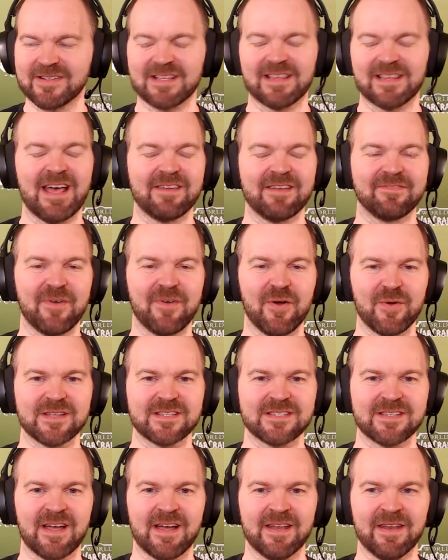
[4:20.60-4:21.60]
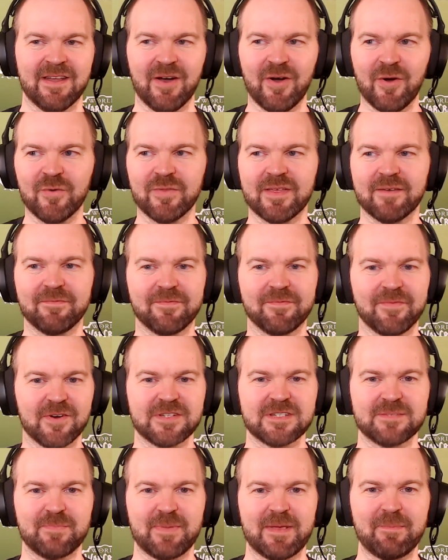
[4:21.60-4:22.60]
there's a lot of focus on, oh, the
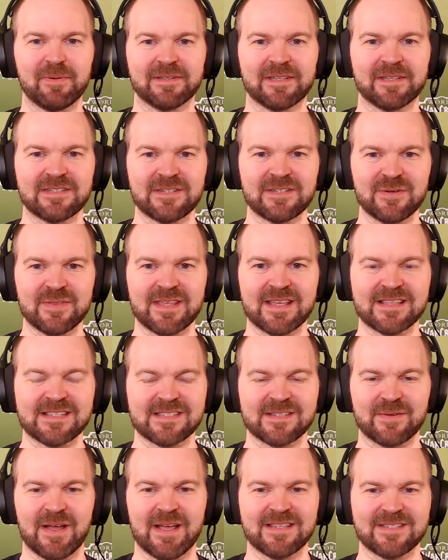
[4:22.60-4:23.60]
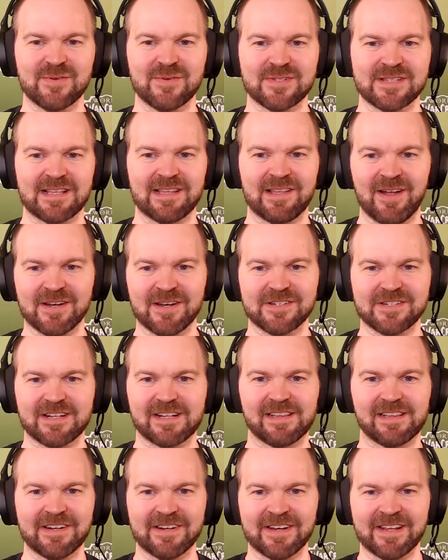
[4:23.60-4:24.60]
first people to do this as soon as it launched
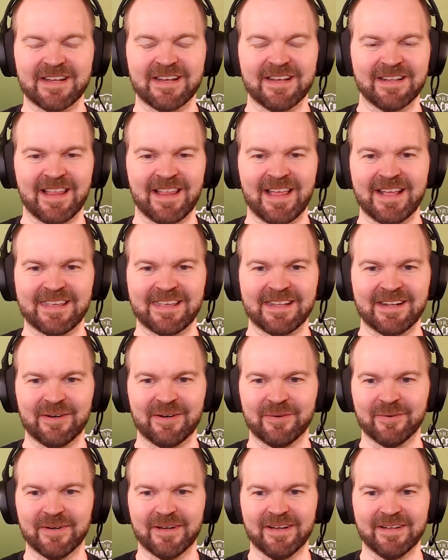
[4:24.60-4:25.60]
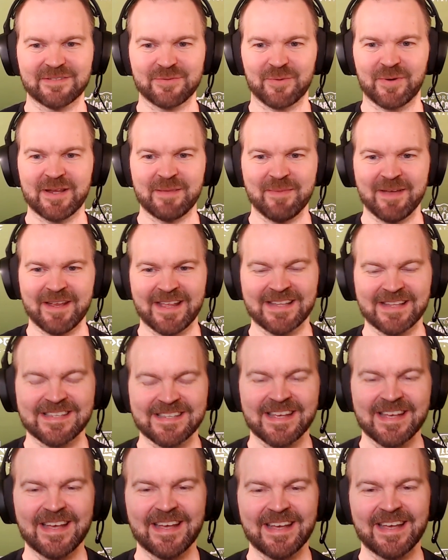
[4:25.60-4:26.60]
cleared it in like, you know, uh, 20 minutes,
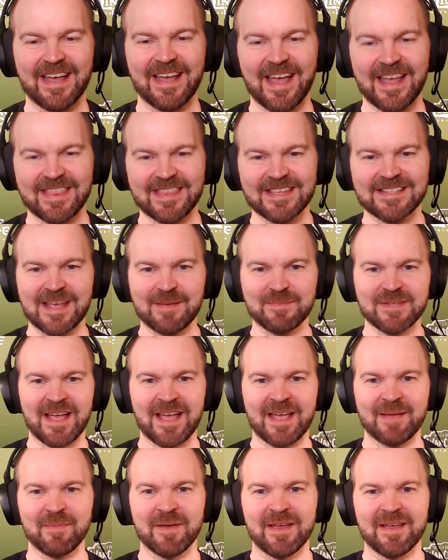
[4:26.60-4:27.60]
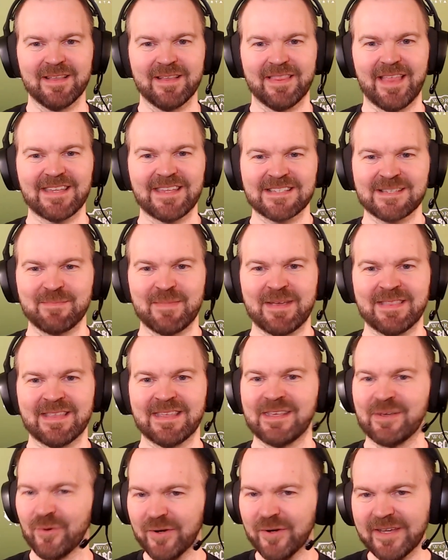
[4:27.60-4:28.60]
at the same time, that doesn't mean that
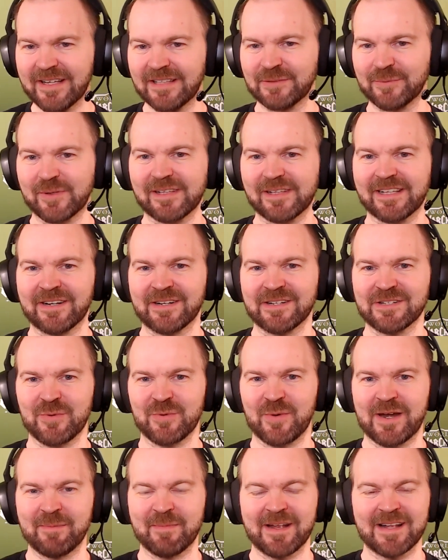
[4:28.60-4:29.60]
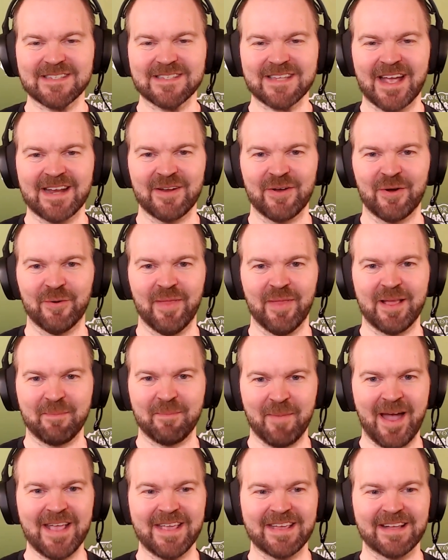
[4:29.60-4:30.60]
your guild will clear it in 20 minutes. I know like
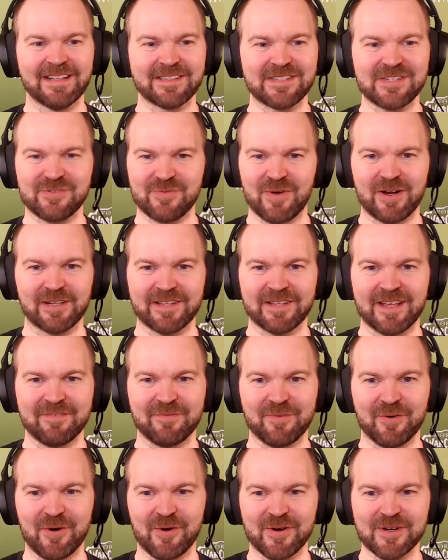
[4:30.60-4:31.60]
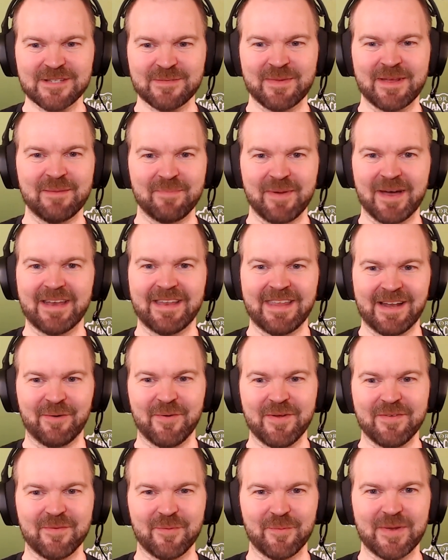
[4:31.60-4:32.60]
my guild struggled on Four Horsemen, but you know,
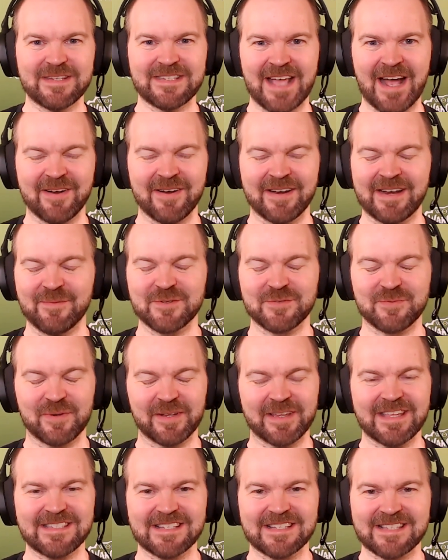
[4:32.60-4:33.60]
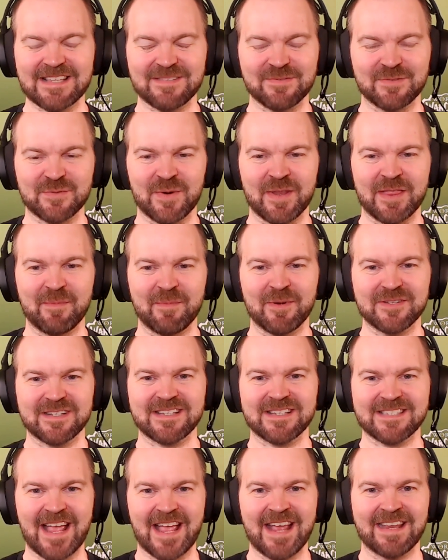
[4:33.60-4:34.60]
we, we downed it and it was really successful. It's one of the most
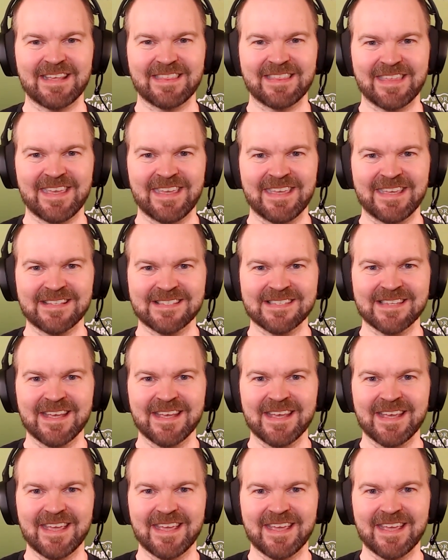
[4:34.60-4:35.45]
exciting things